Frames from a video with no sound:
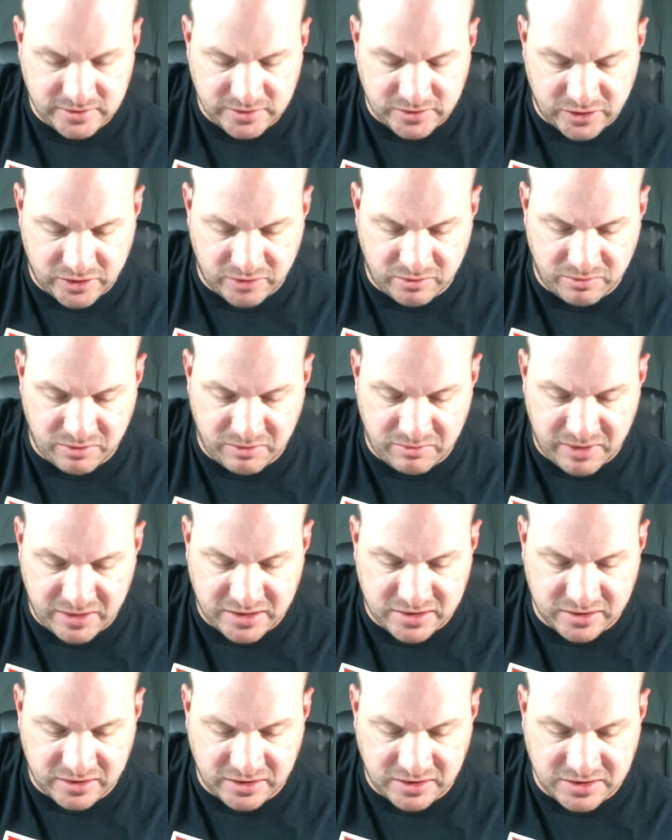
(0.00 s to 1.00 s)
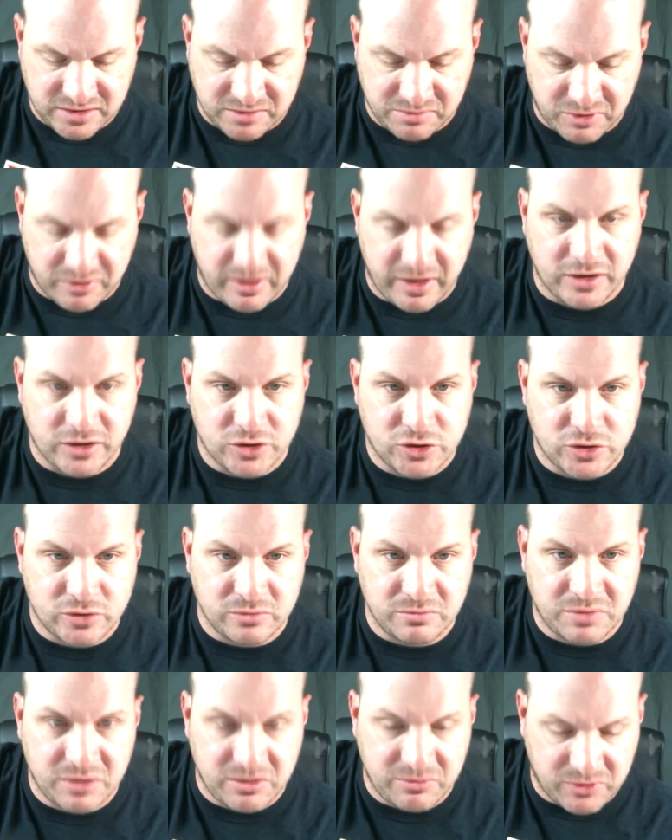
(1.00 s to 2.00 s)
You're going to be basically zipping around and
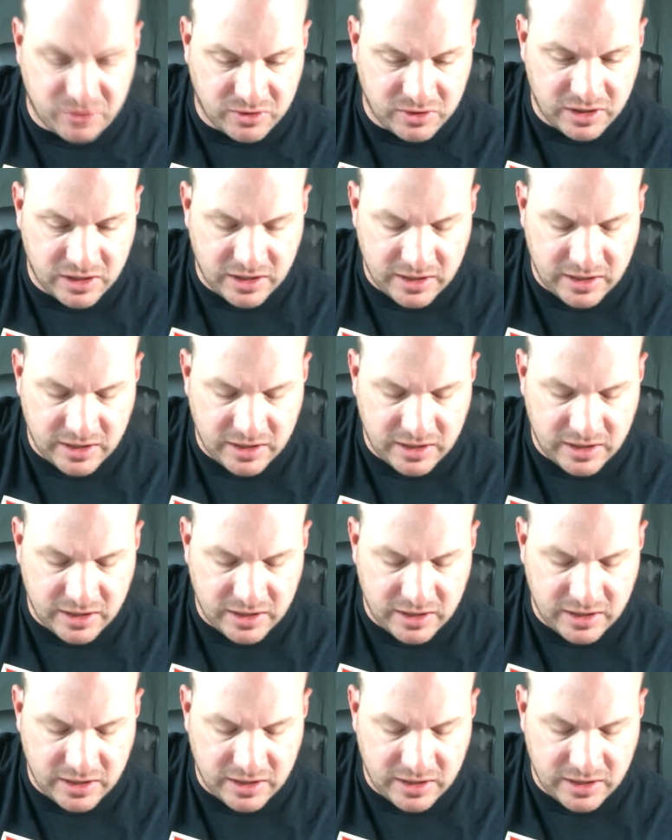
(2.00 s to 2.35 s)
shooting people.